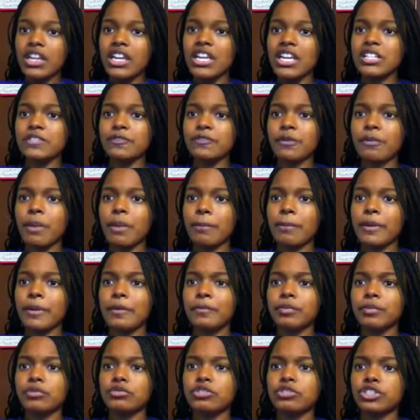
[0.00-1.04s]
As for my
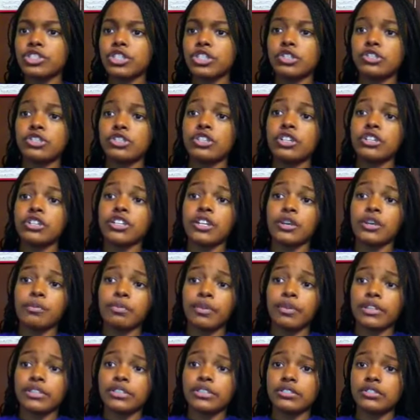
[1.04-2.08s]
people, children are their
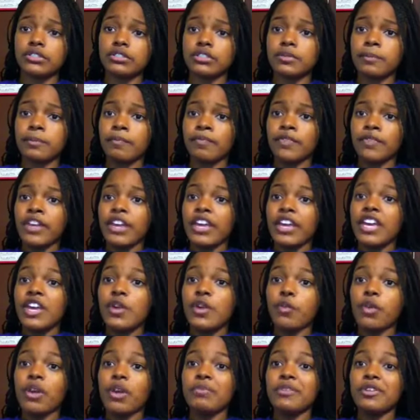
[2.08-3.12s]
oppressors,
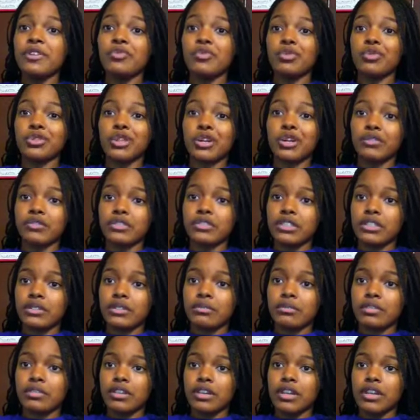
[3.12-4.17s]
and women rule over them.
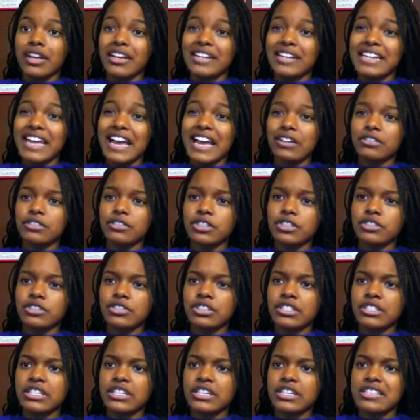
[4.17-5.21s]
Now do you
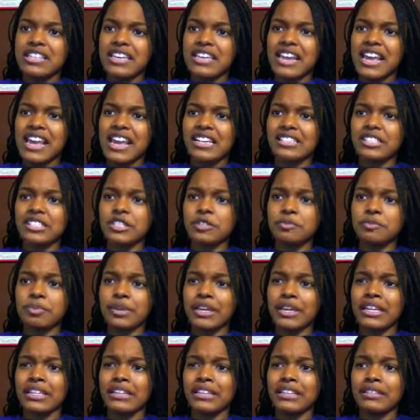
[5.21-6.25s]
see that a house is
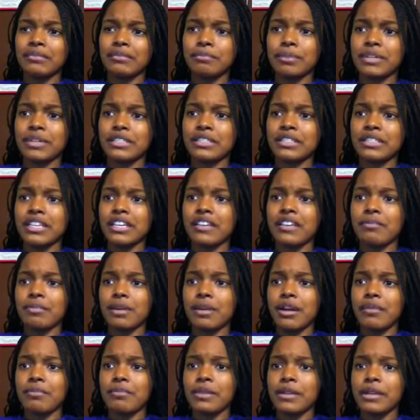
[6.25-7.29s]
best led
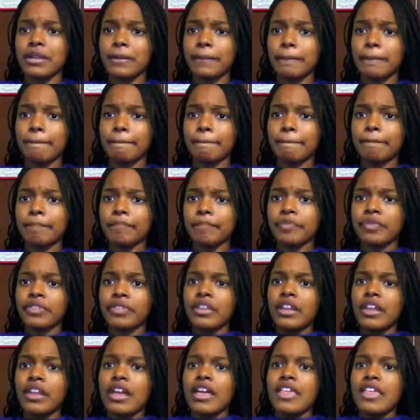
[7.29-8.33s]
by our men?
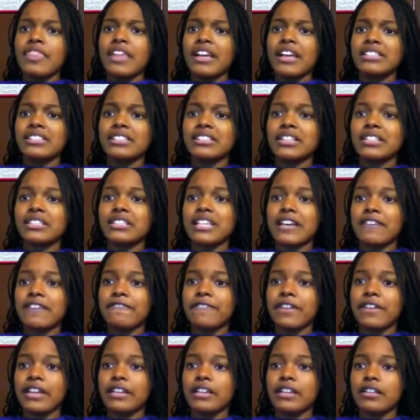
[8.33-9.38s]
Thy sons have
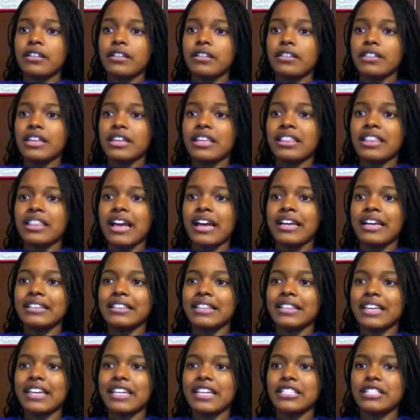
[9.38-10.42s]
fainted, they lie at
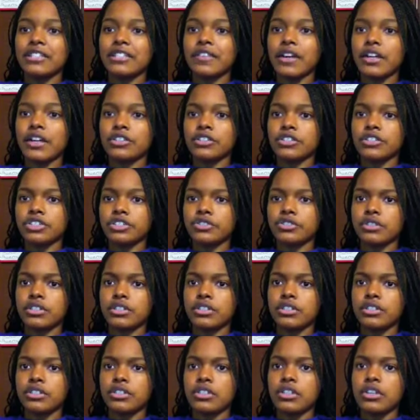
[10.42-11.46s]
the heads of all the
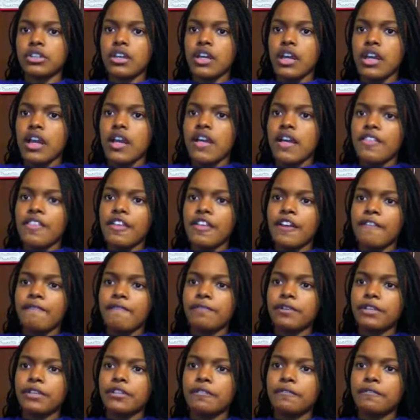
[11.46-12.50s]
streets. They are
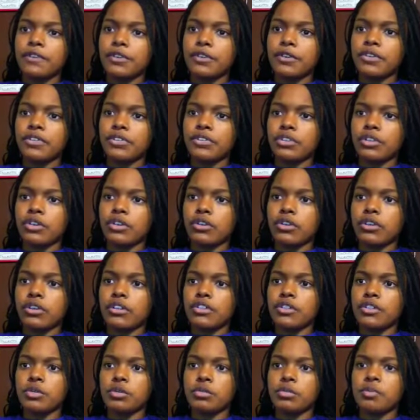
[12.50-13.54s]
full of fear of the Lord,
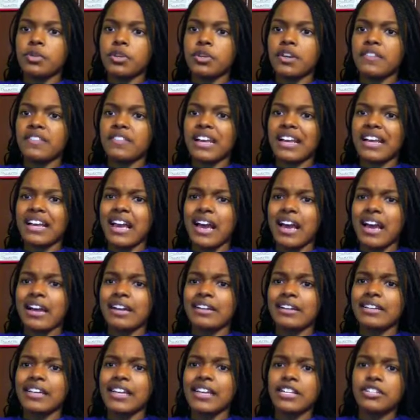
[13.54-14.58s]
the rebuke of thy God.
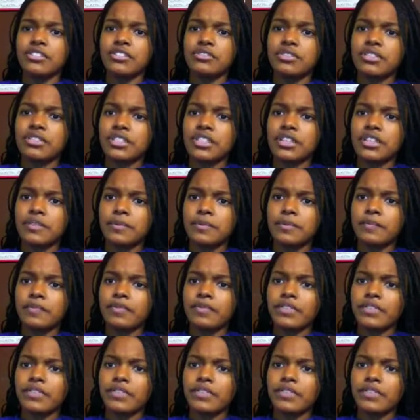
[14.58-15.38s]
Can't you see?